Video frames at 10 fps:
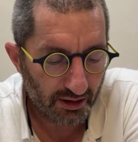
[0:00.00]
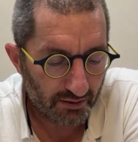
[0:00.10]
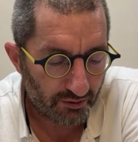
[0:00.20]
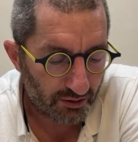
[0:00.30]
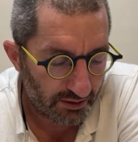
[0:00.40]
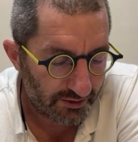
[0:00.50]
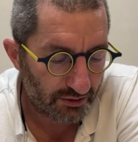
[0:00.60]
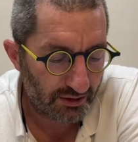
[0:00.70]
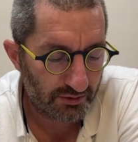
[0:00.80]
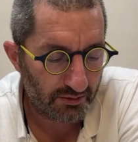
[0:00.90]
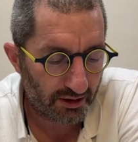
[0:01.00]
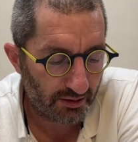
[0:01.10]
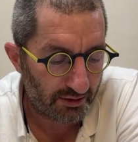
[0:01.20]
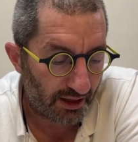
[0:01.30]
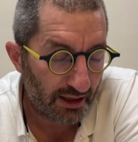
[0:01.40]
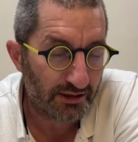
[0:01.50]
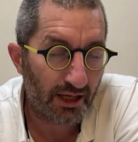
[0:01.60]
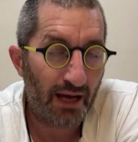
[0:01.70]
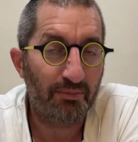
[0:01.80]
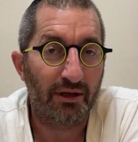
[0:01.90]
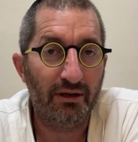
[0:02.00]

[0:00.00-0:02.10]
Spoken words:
They're actually happy.